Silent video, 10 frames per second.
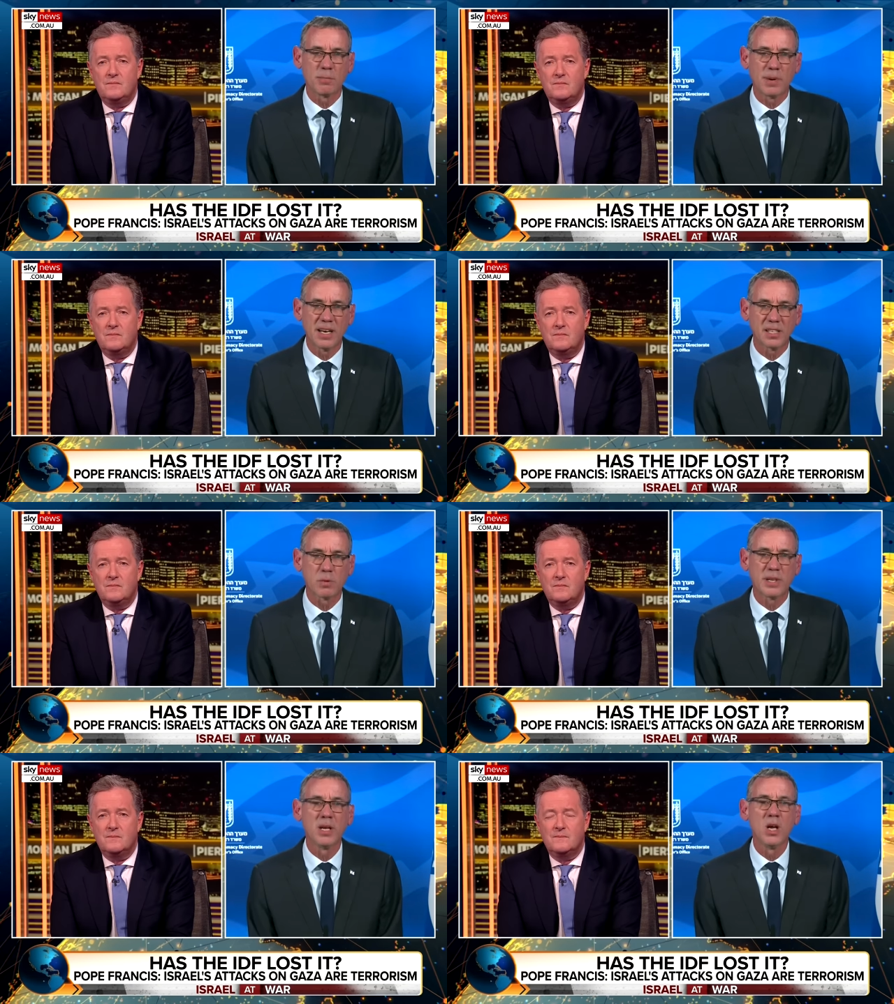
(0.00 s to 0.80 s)
Speaker 1: in the
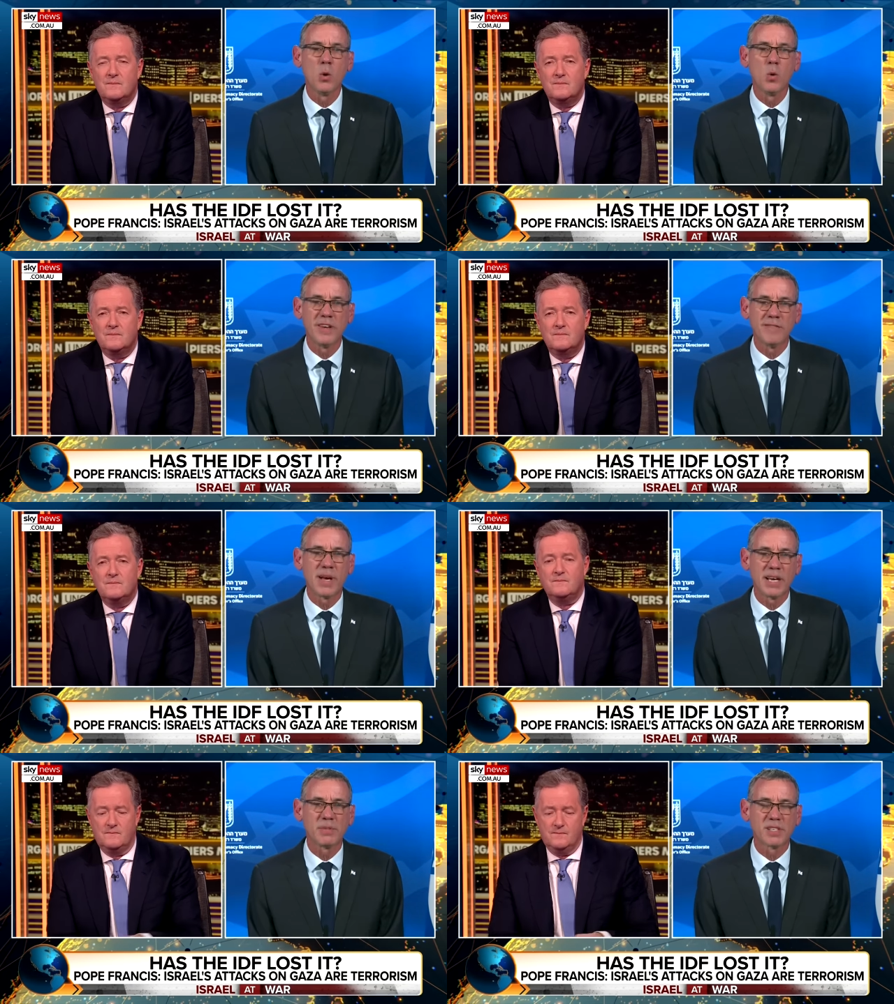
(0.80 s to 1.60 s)
past, when
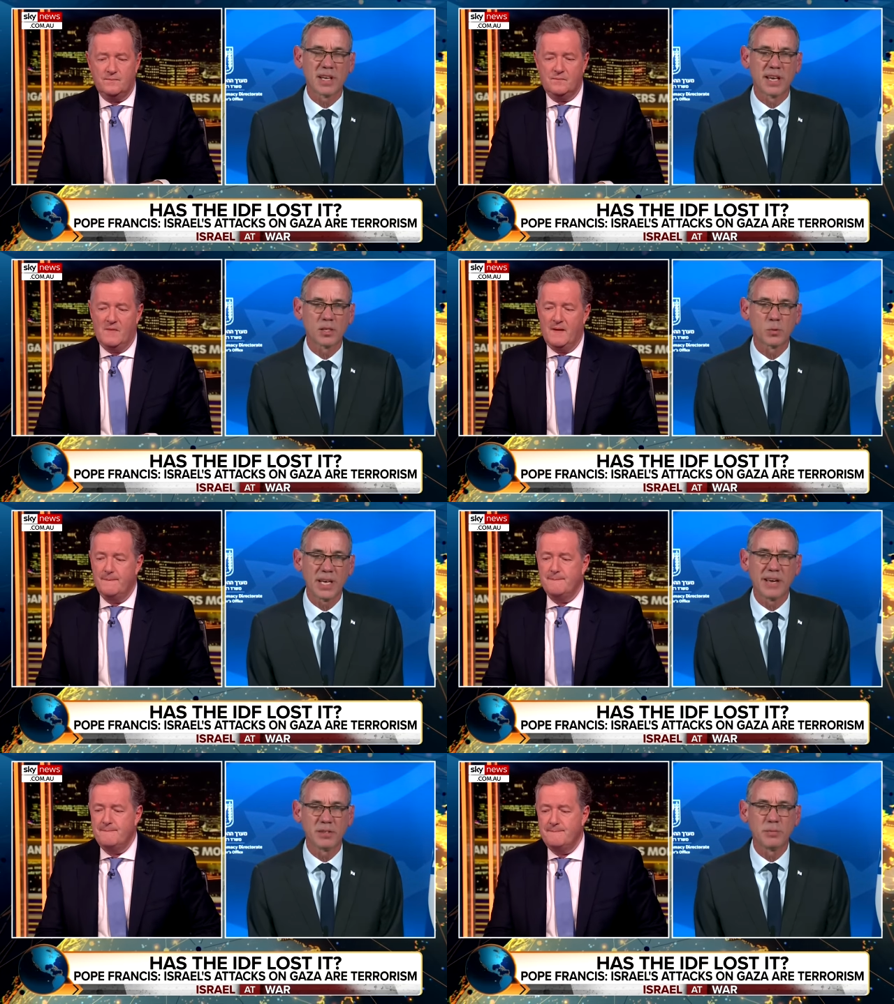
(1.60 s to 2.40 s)
we've made
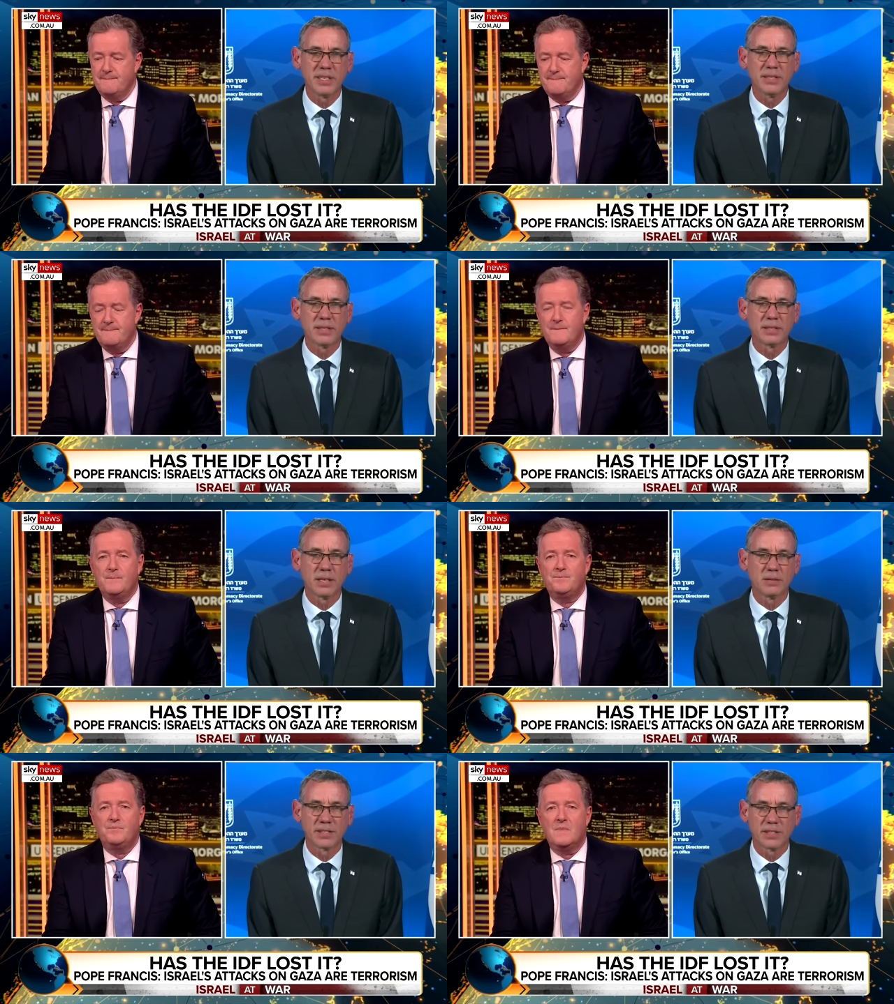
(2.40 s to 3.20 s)
mistakes, we have admitted
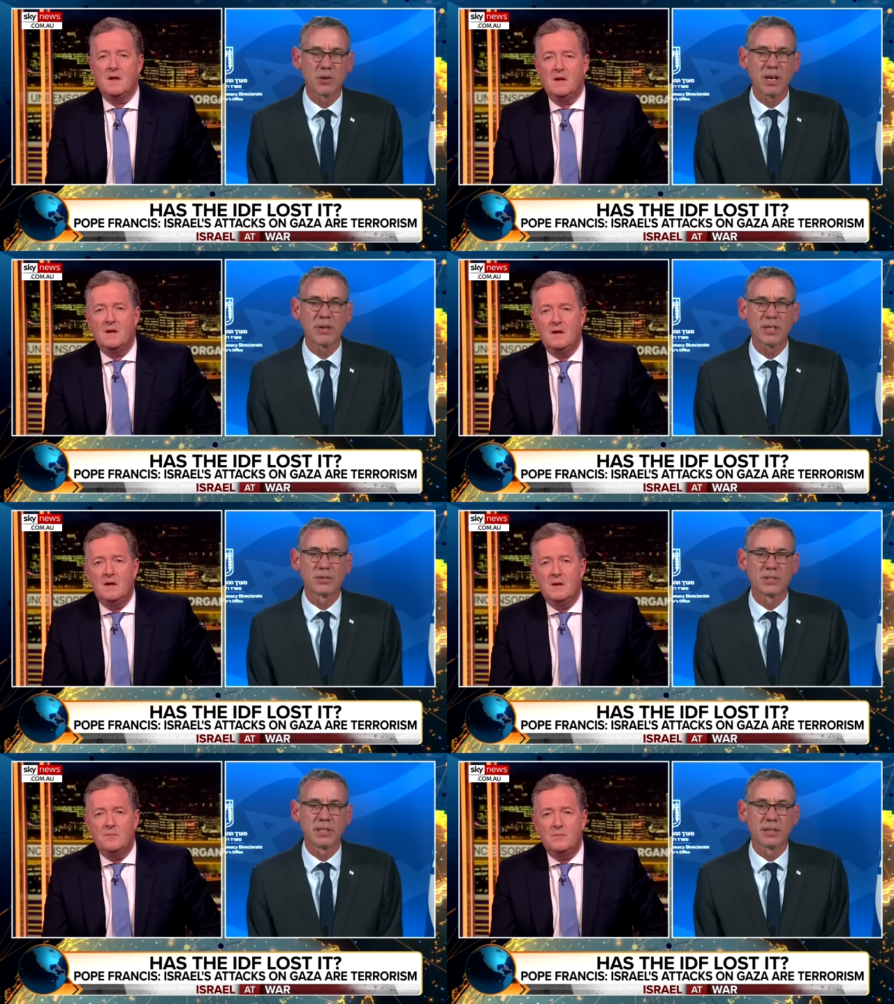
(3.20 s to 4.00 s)
it. There's a track
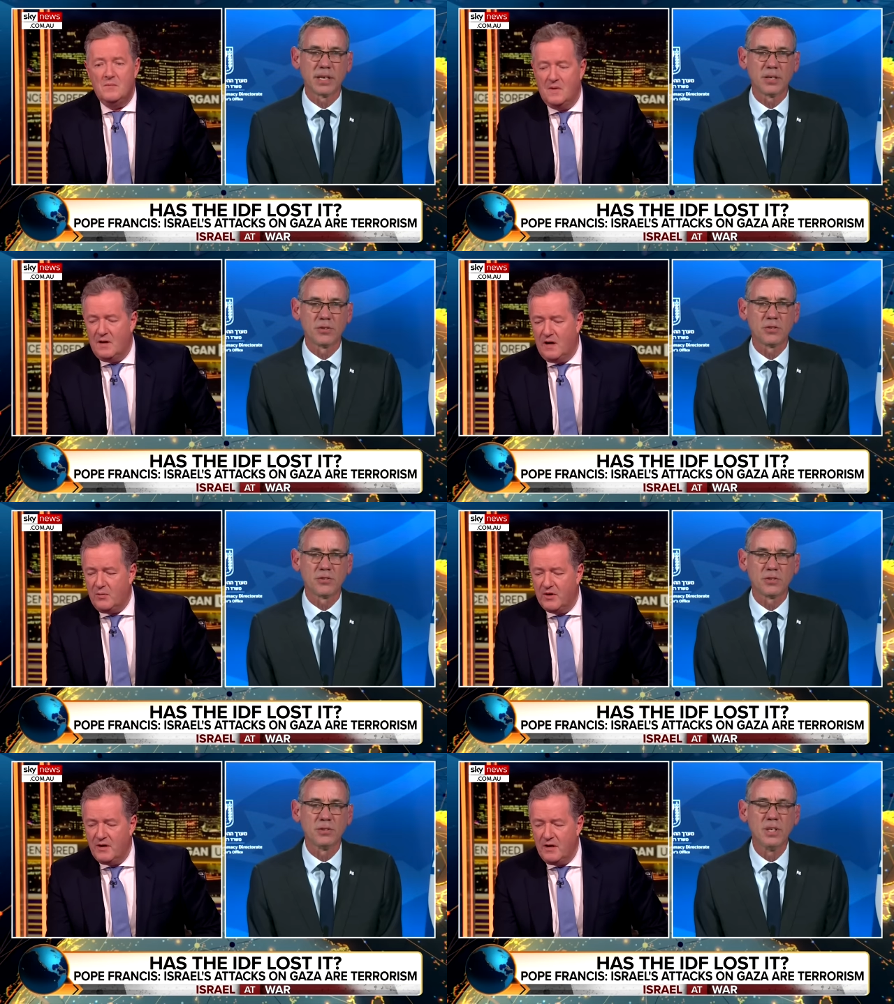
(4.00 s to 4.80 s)
record there. I,
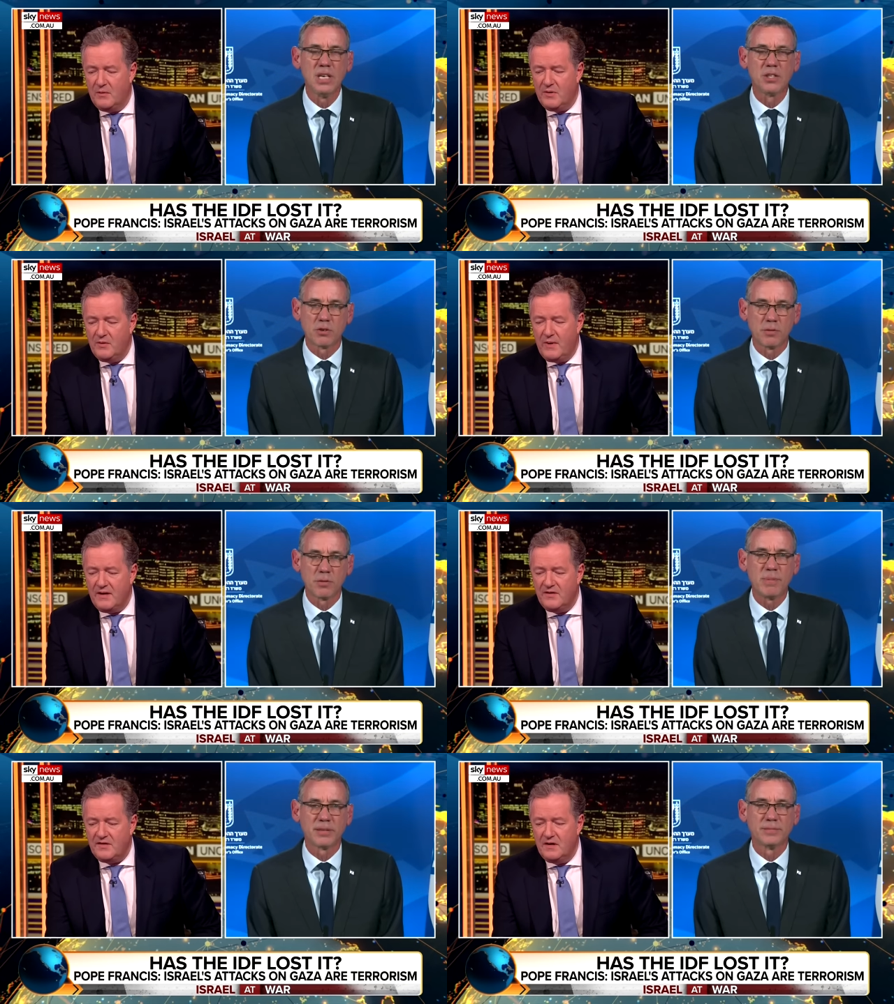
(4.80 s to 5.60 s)
I want to, I want to, to
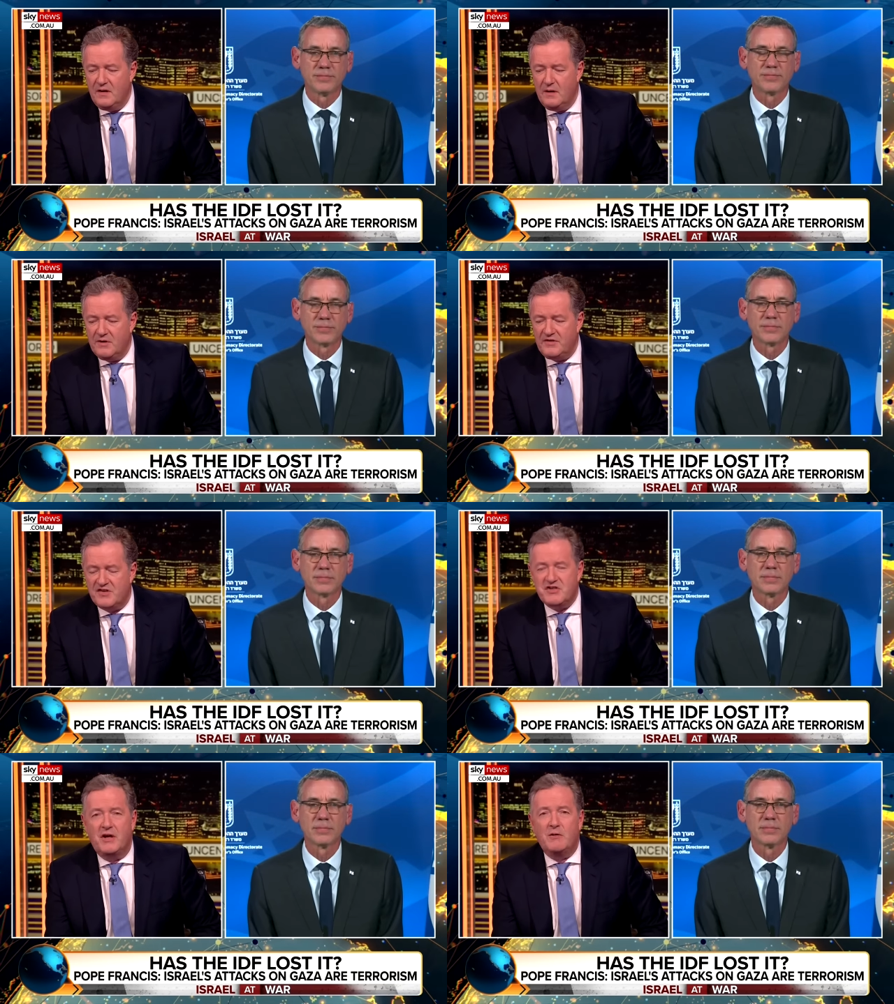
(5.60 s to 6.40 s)
end, remember.
Speaker 2: I wanted
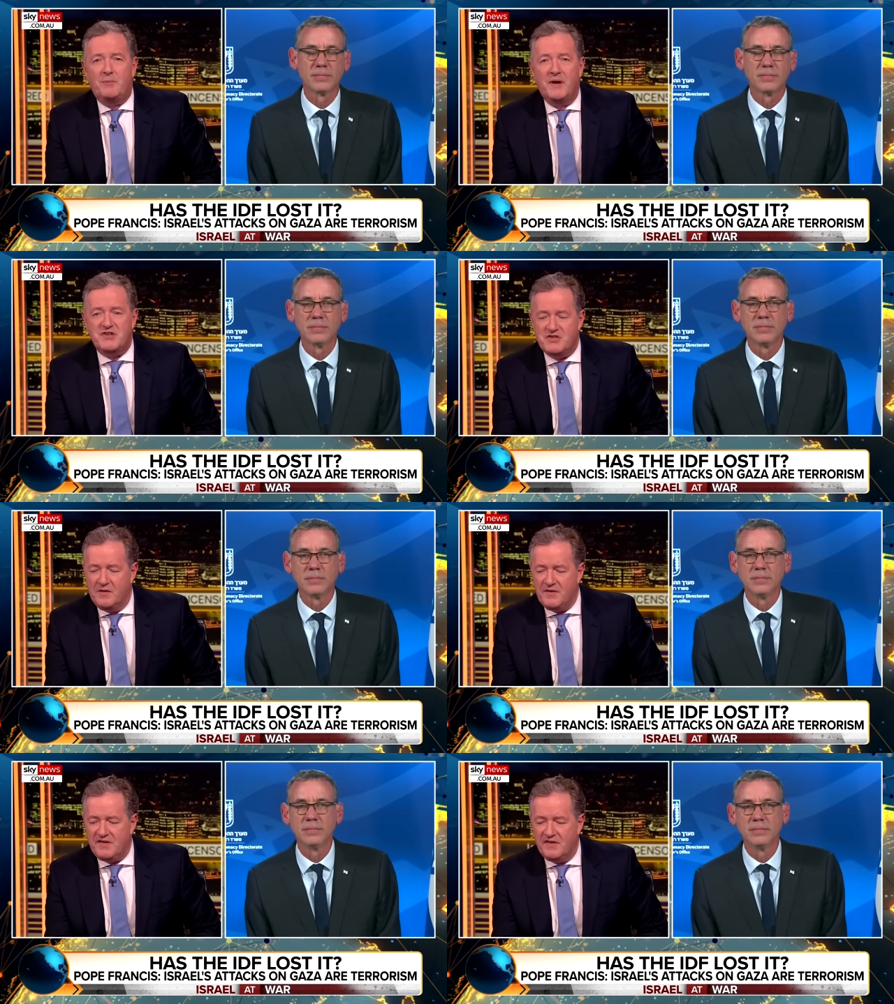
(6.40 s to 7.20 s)
to show you a
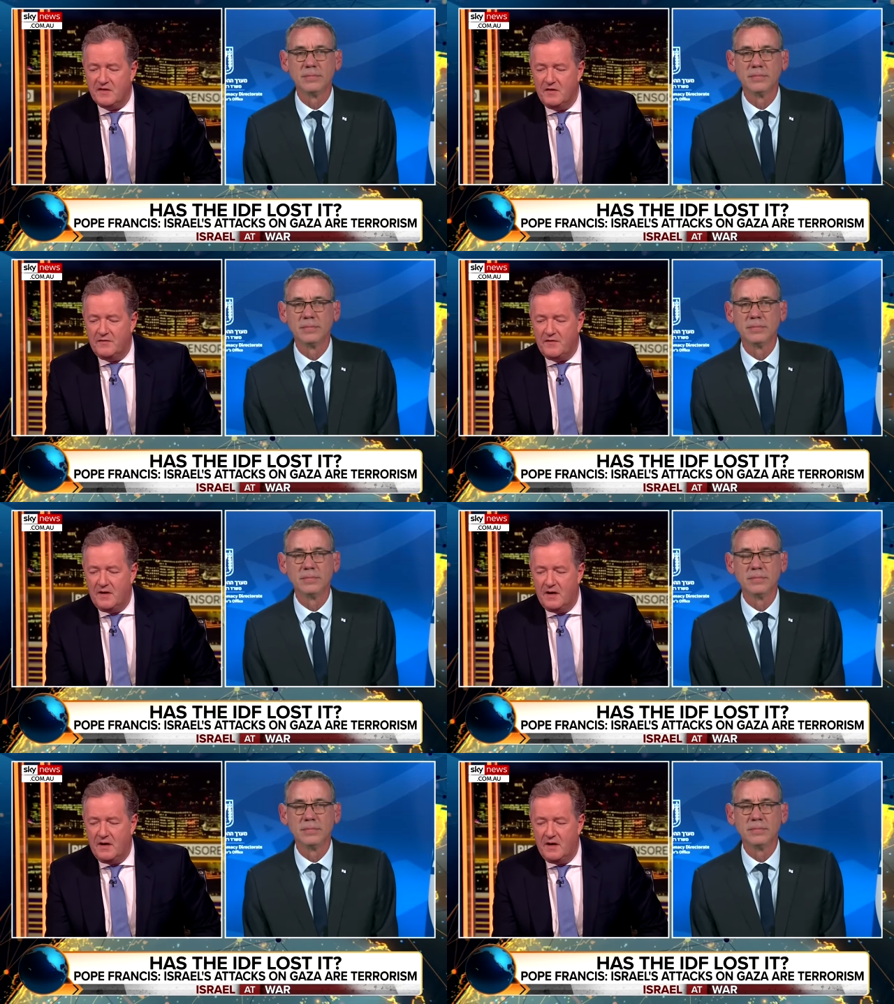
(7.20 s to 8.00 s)
picture. This is of
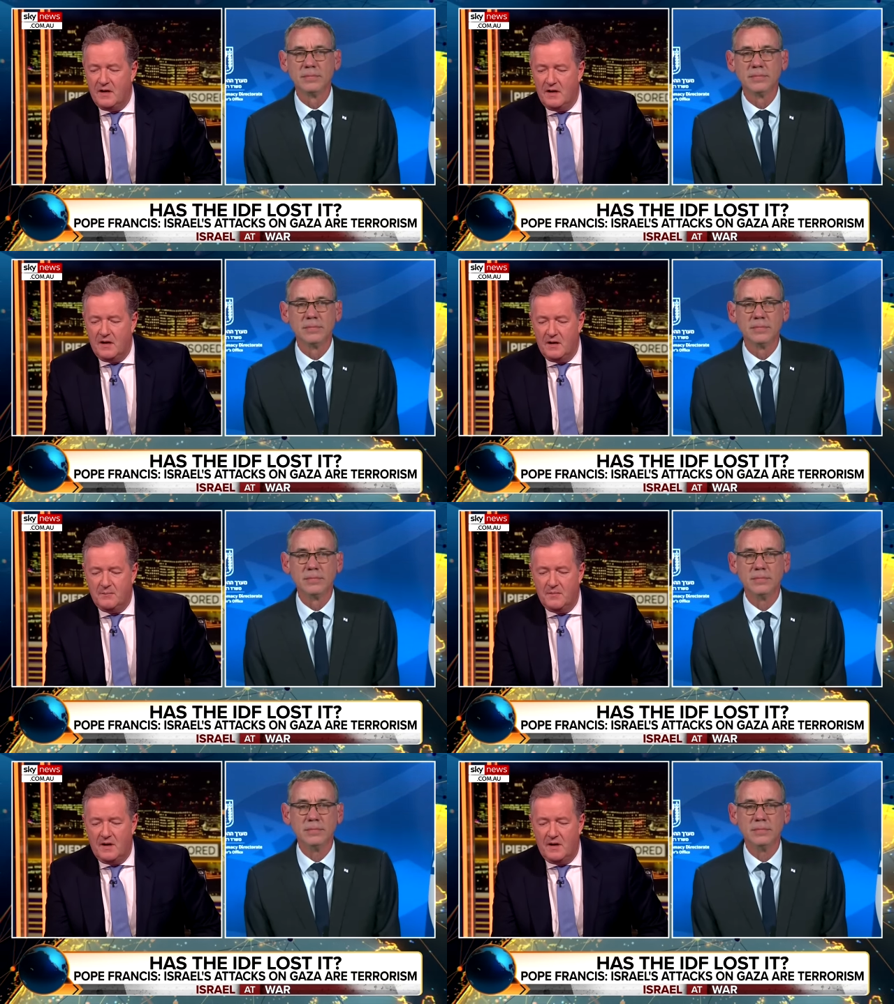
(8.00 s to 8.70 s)
uh, uh,